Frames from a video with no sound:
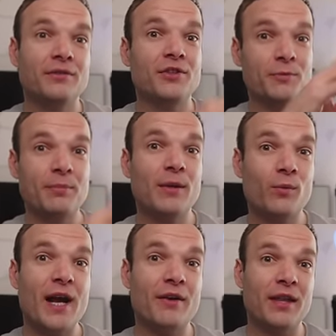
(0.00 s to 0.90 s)
just be
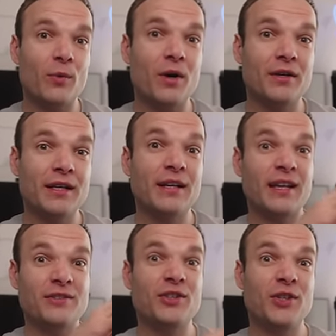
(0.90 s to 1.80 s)
aware of that one in
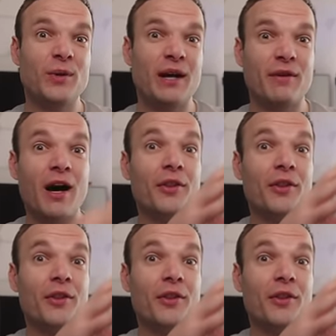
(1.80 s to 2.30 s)
case you do have